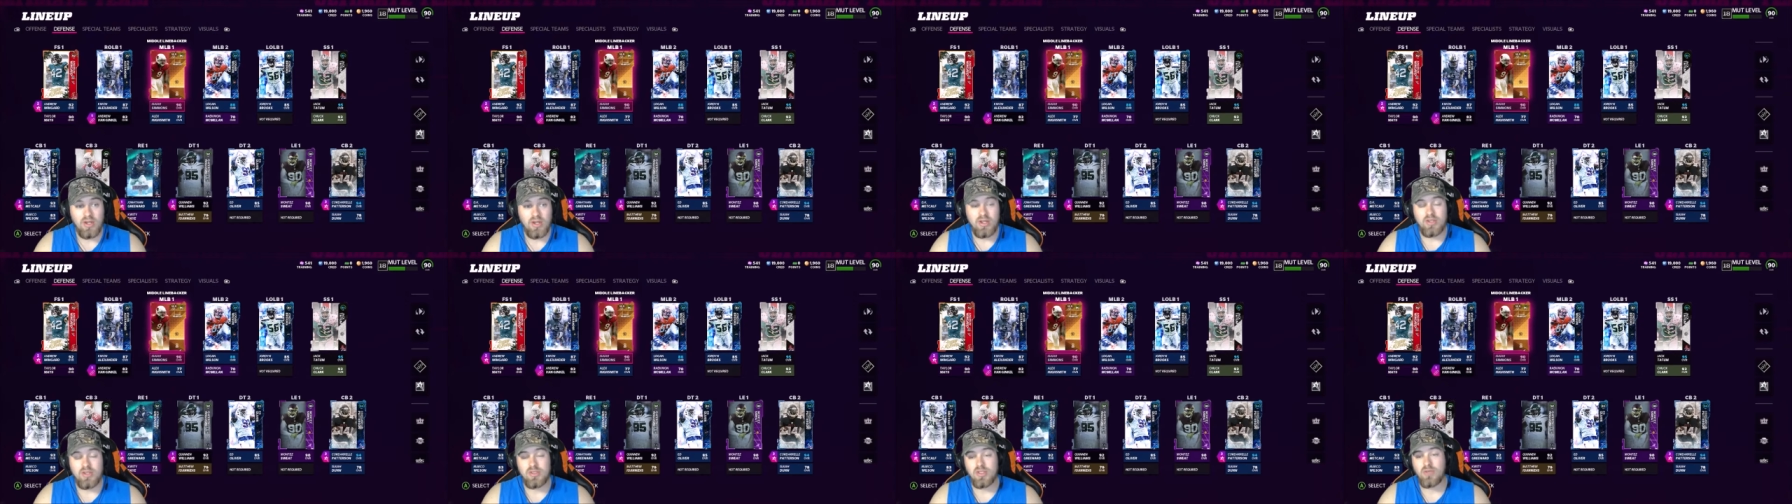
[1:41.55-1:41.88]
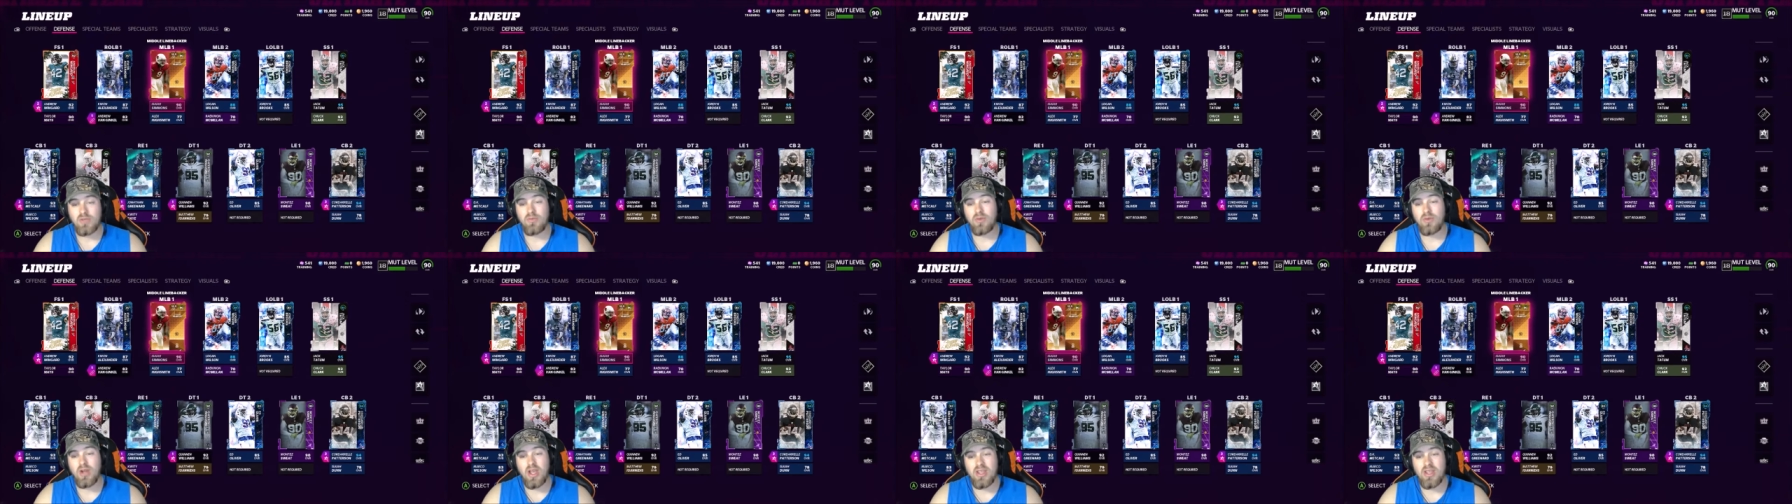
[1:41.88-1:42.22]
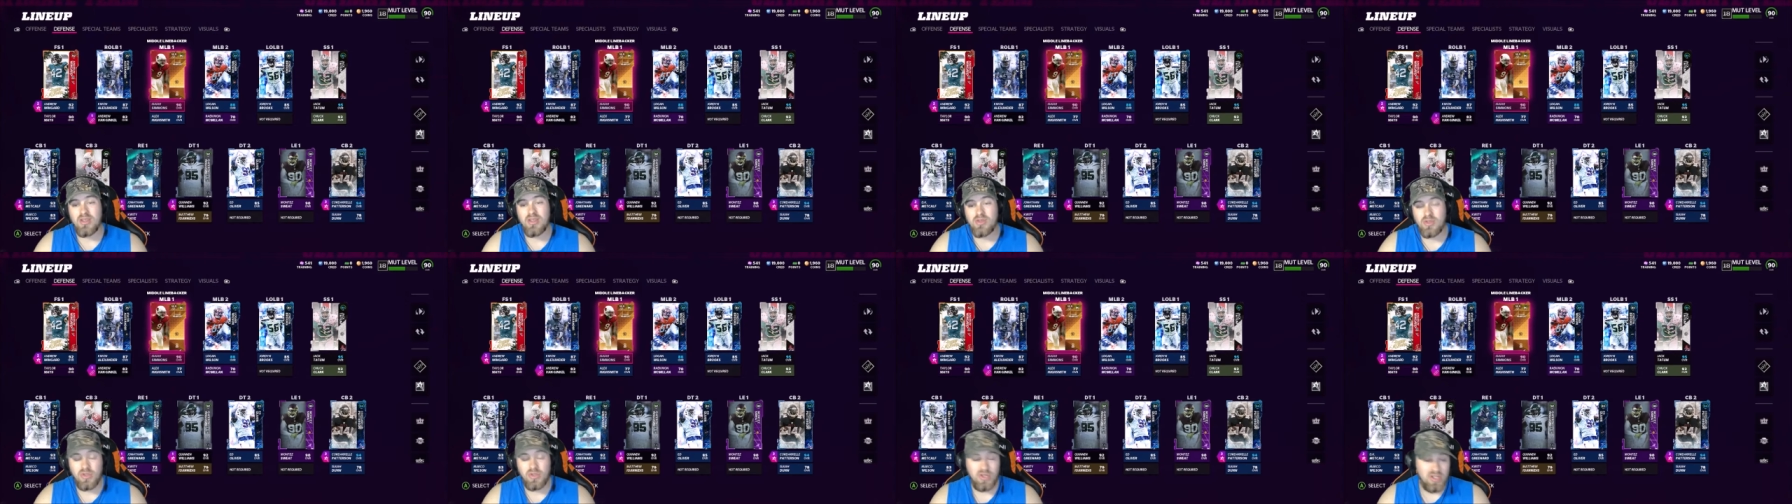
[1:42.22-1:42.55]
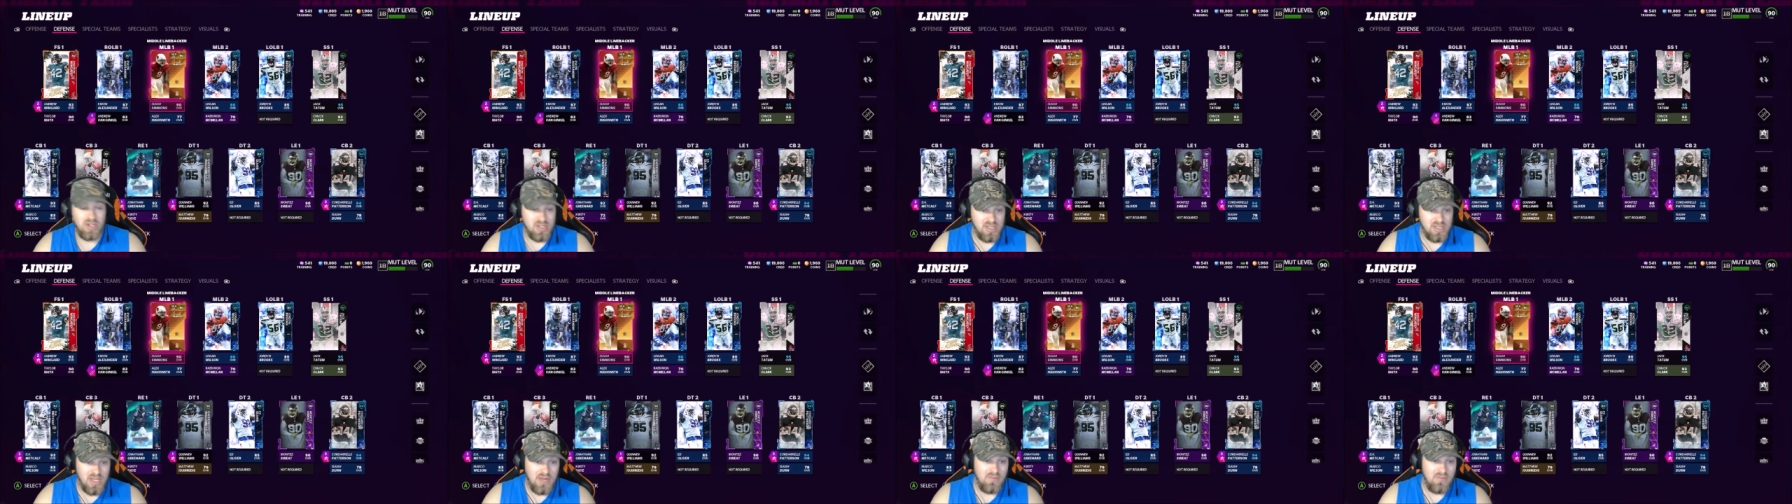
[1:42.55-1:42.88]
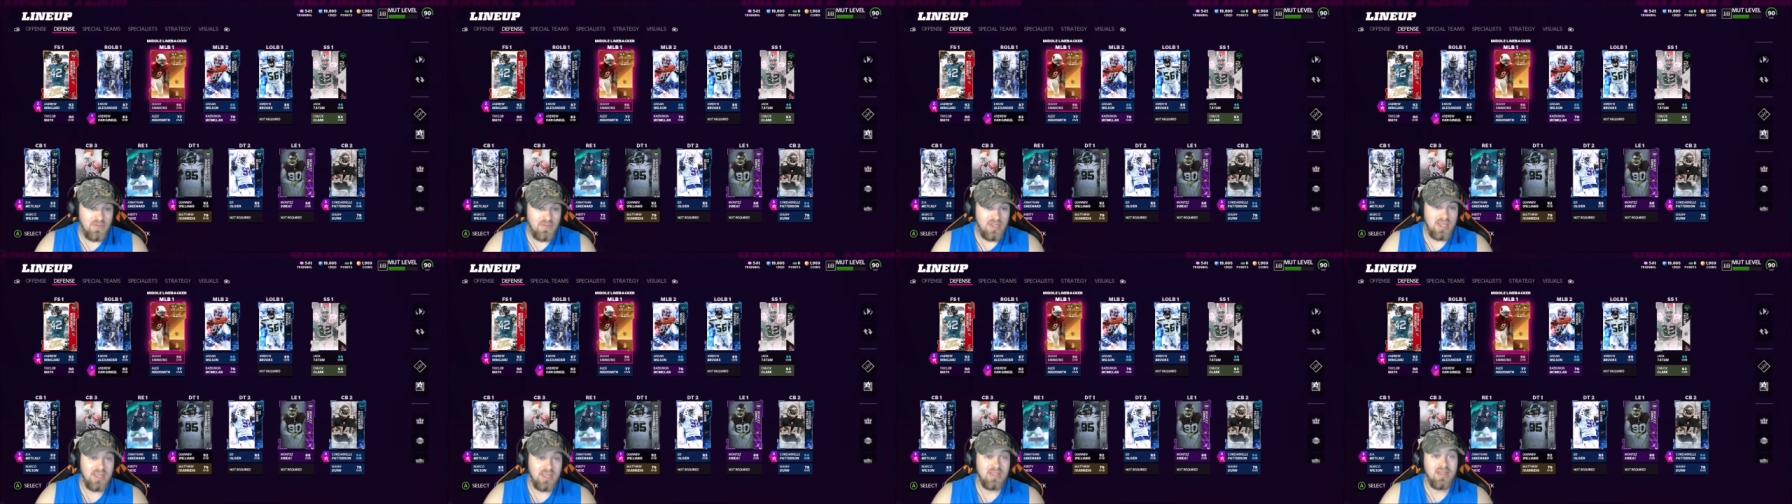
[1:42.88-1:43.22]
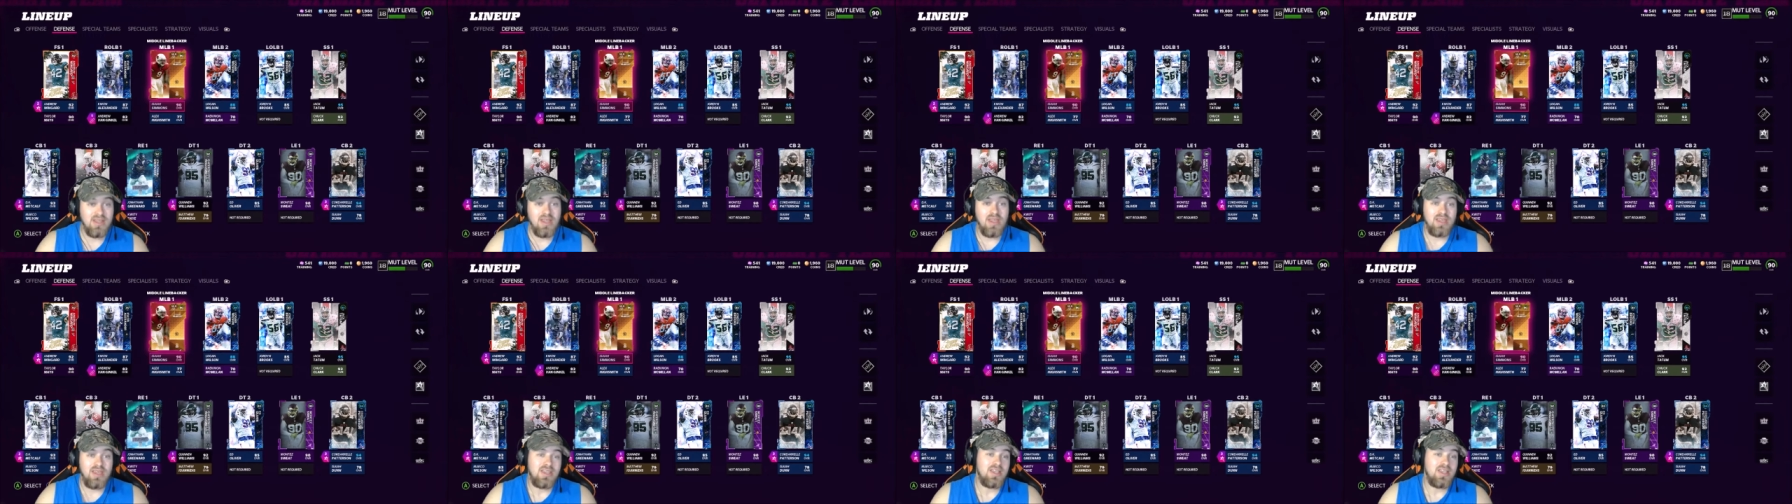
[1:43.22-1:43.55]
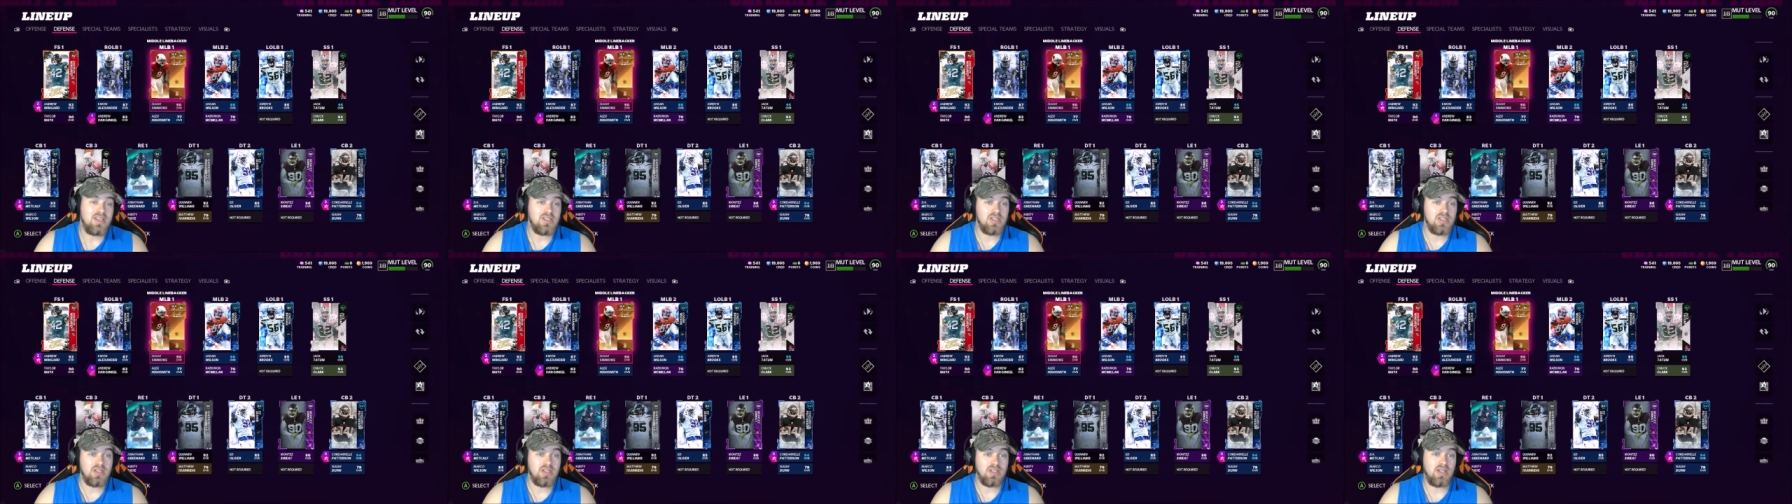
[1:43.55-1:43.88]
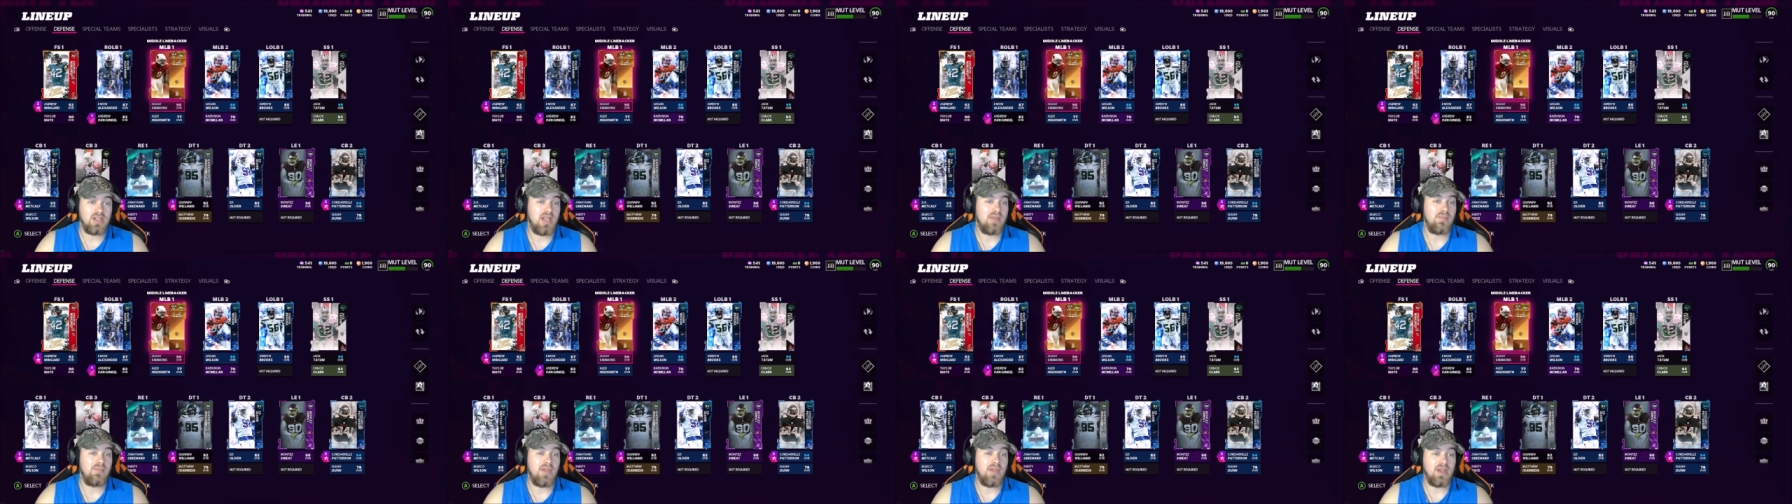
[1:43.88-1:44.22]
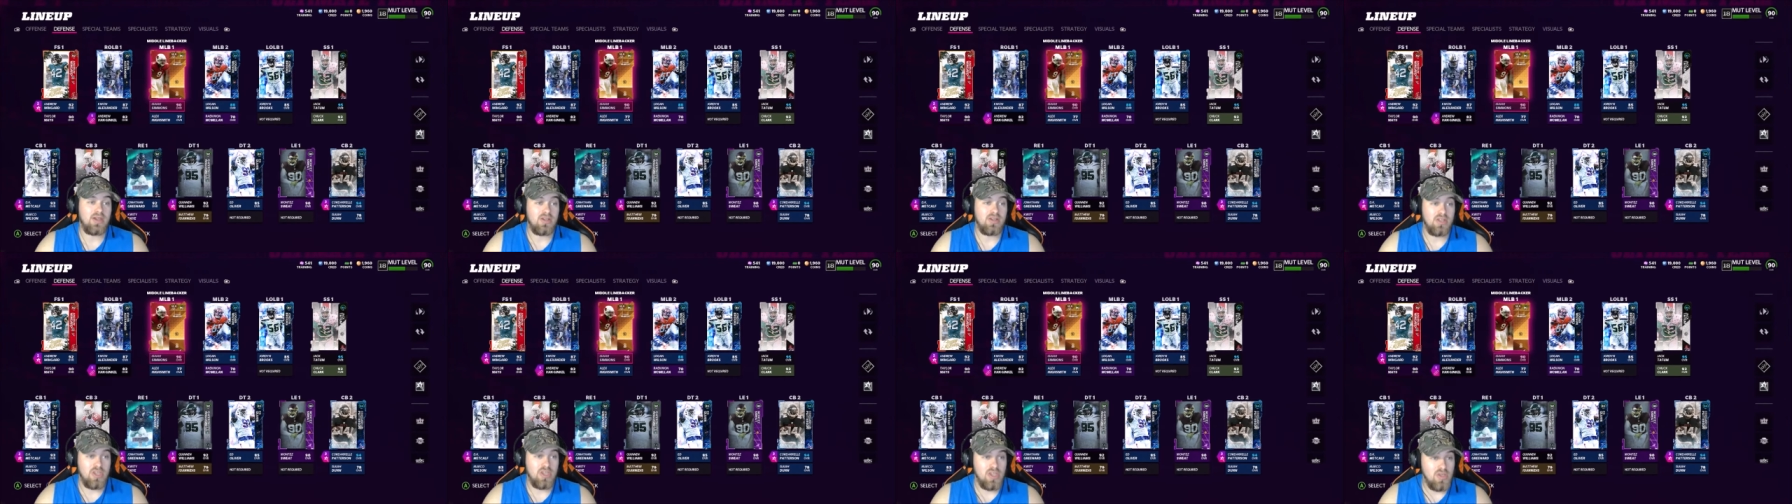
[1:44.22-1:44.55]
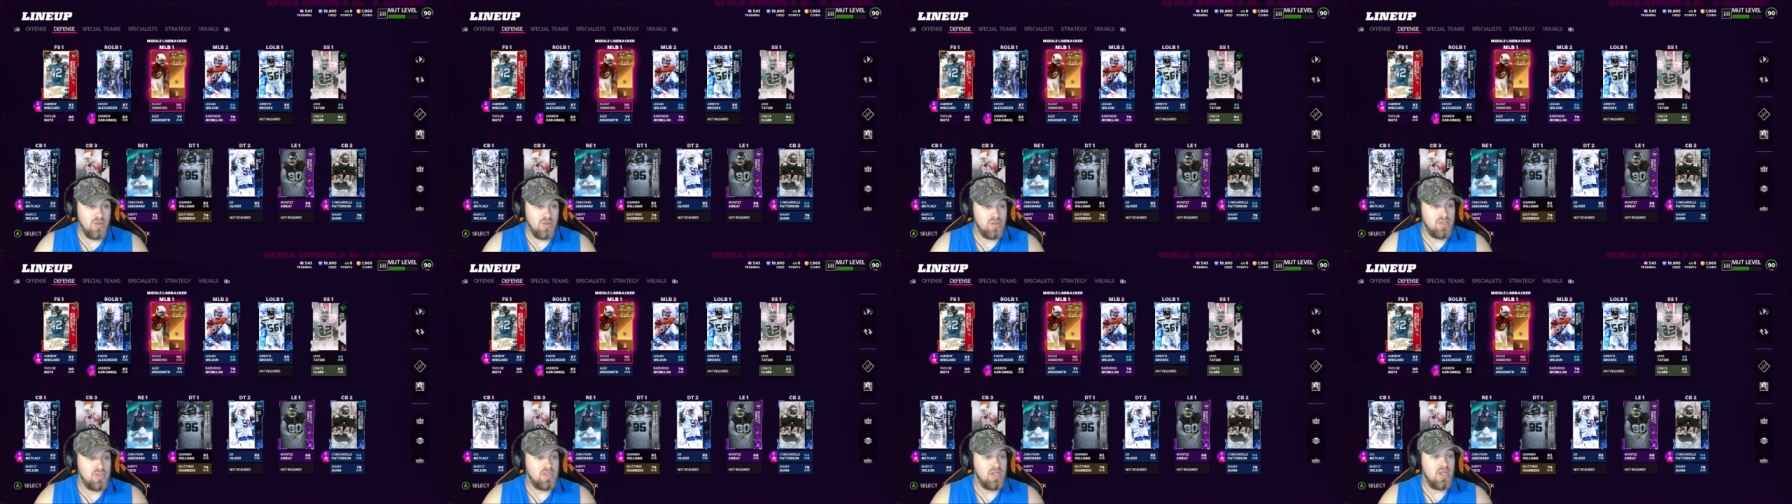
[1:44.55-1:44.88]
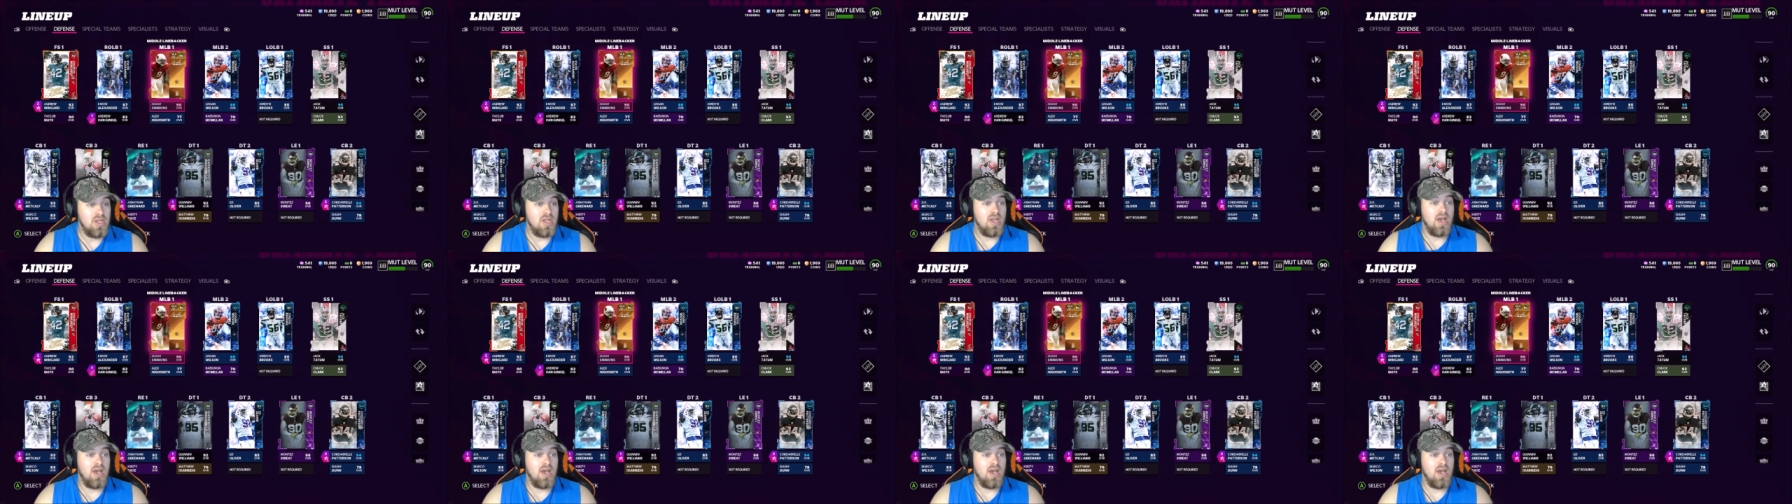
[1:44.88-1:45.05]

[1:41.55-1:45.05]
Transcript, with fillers: So if we're not using a safety, he's a good linebacker to use.